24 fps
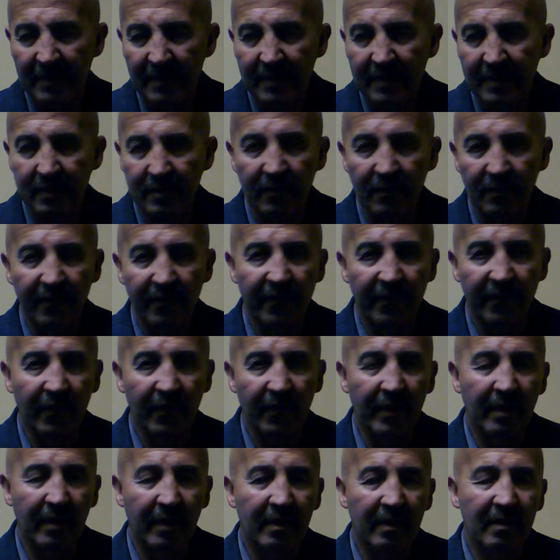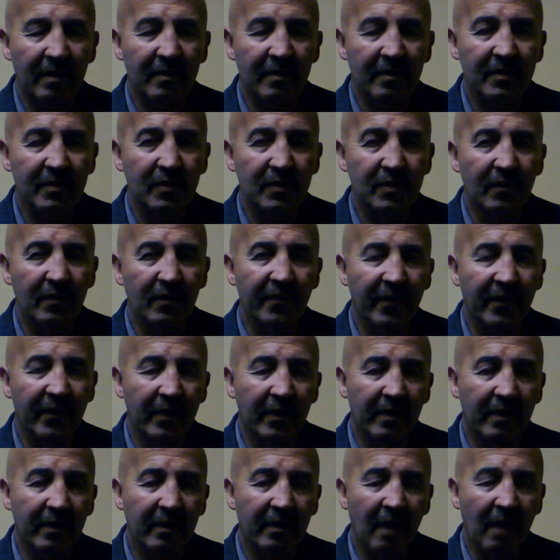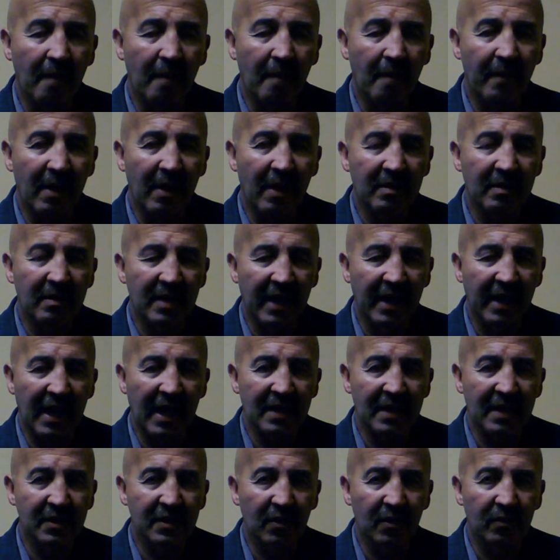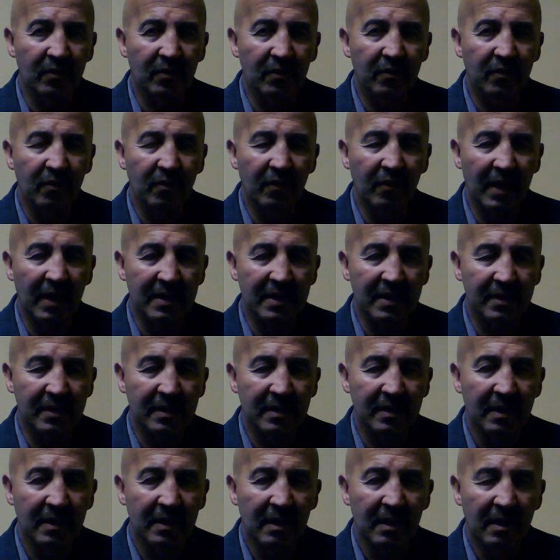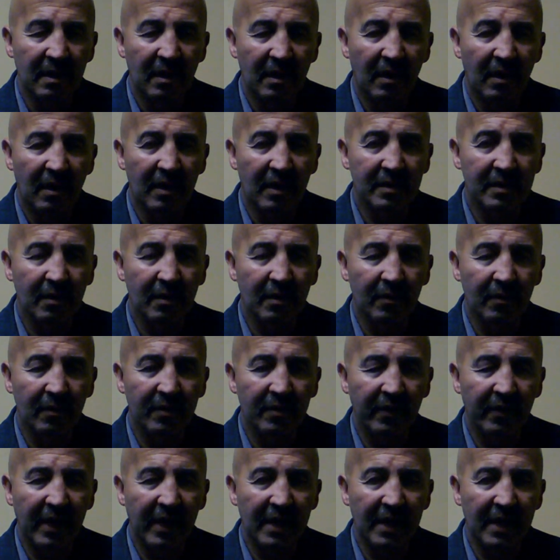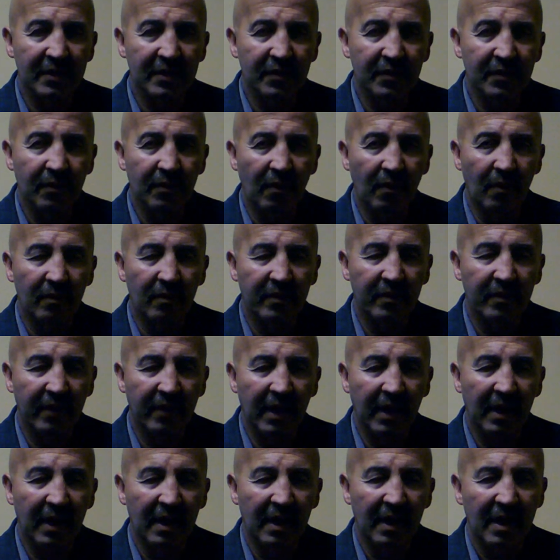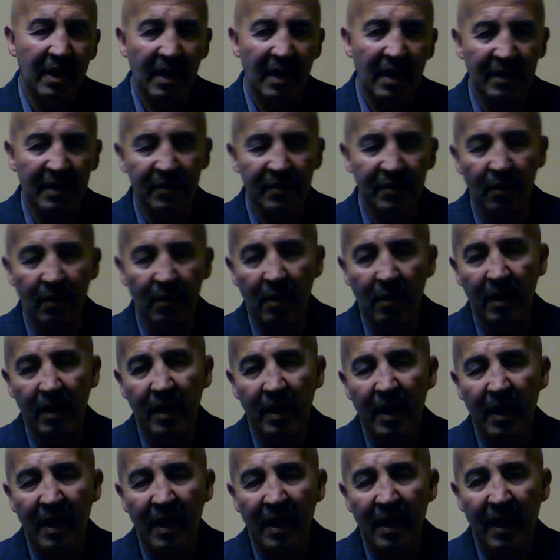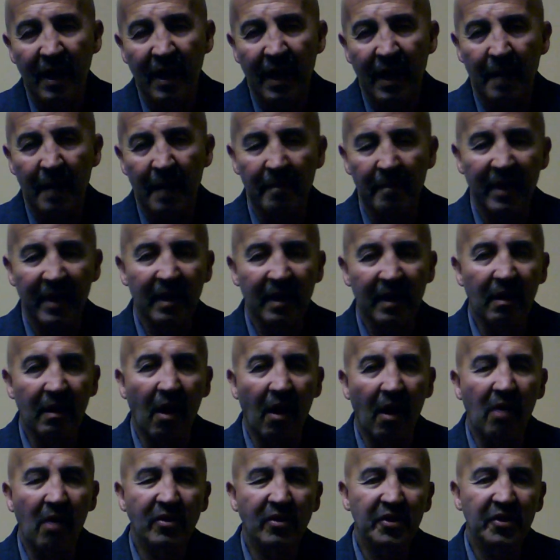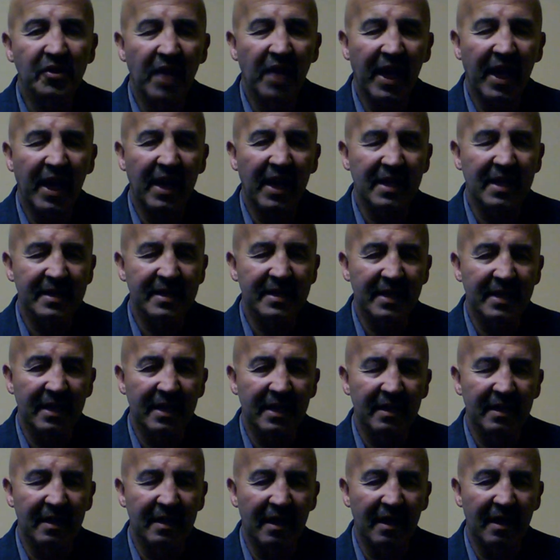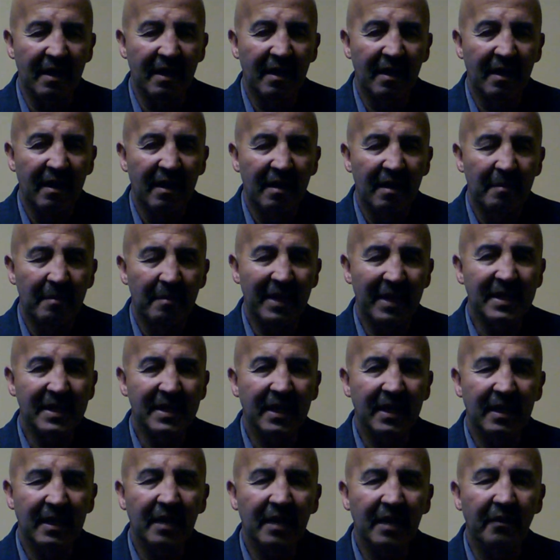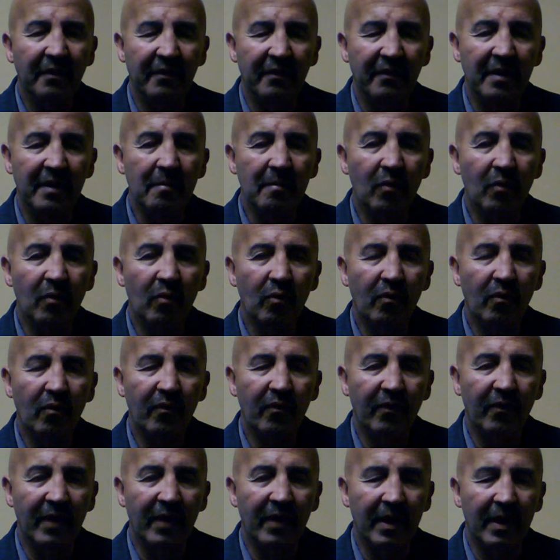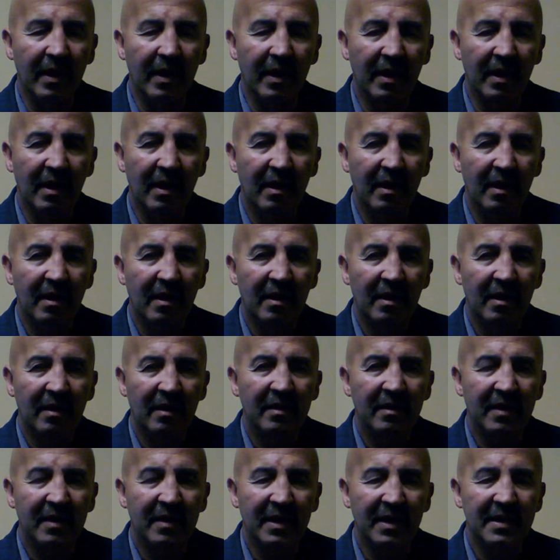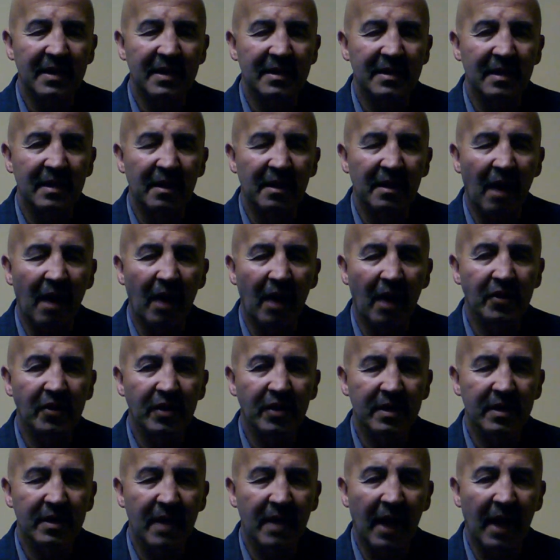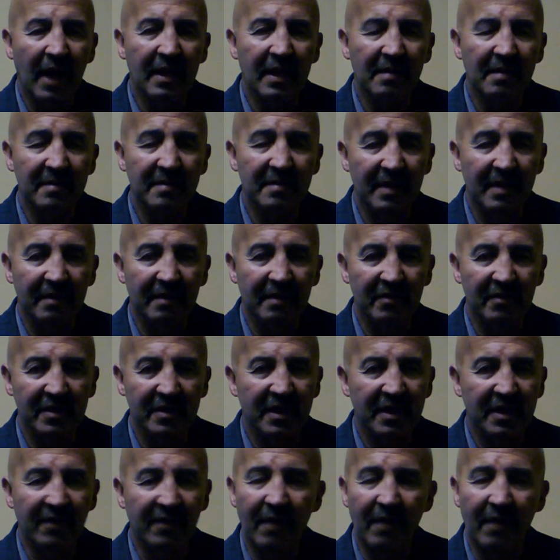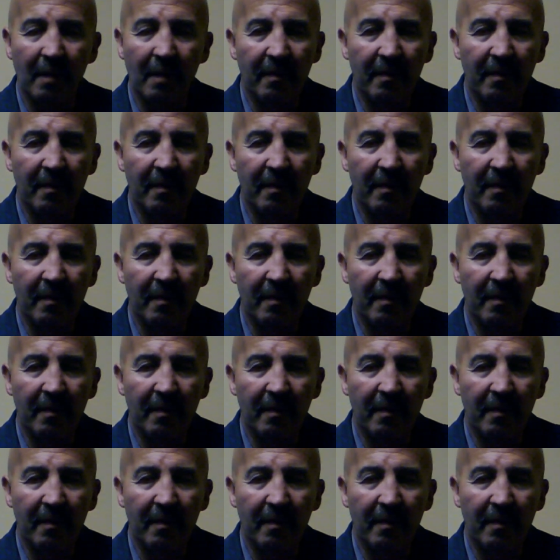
sulfur compounds like SO2, SO3, S2O3, and so on, and make long chains and basically remove these noxious items and just give up